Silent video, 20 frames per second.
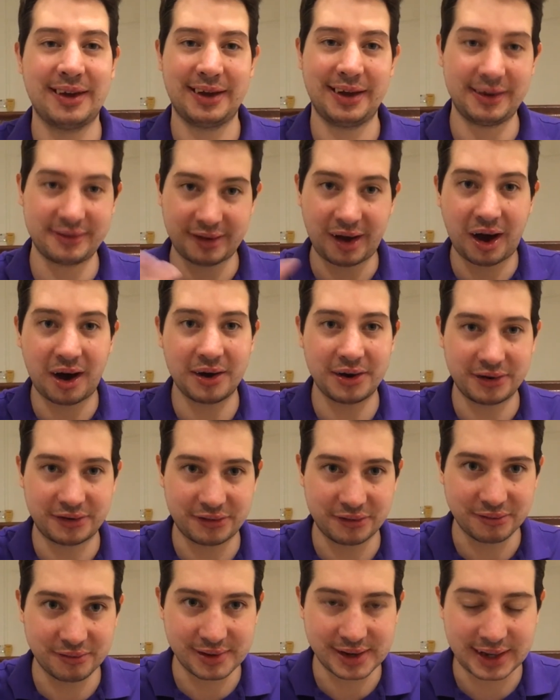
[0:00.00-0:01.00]
it's harder
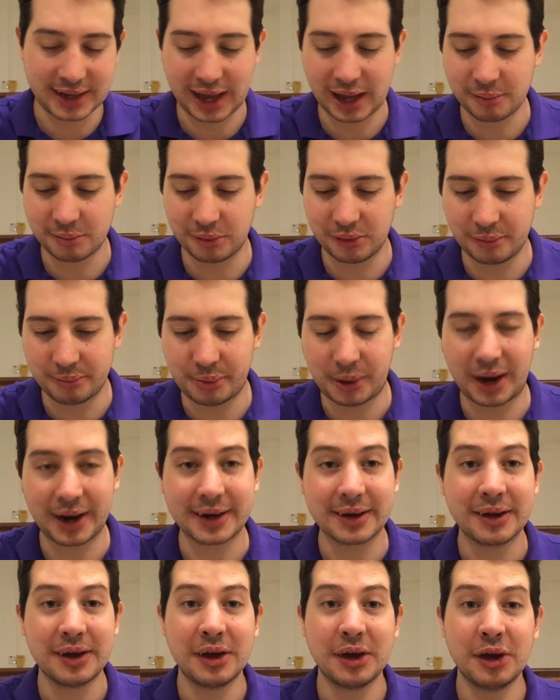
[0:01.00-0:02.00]
to recable the bike.
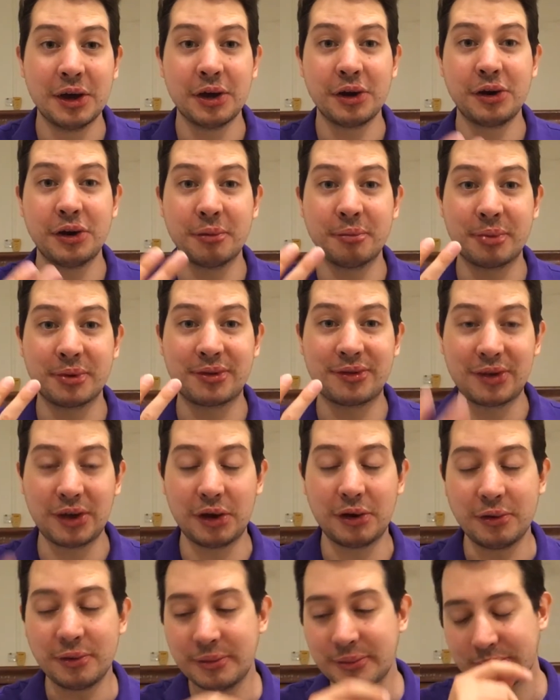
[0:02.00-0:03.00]
Number
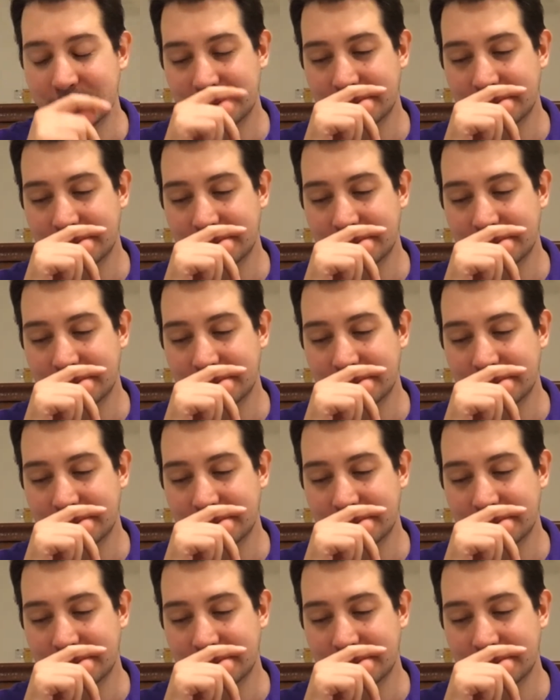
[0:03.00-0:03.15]
two,